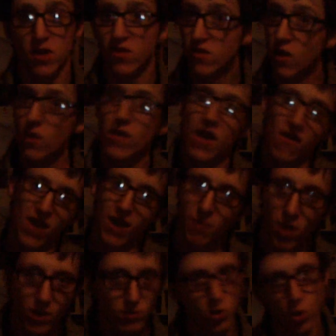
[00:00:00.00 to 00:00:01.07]
So there I am.
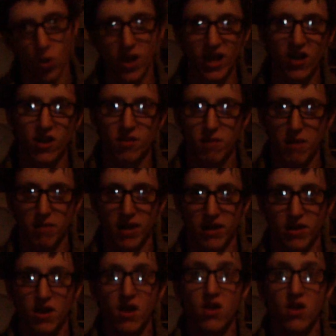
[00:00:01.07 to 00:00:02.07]
I'm crawling under my bed.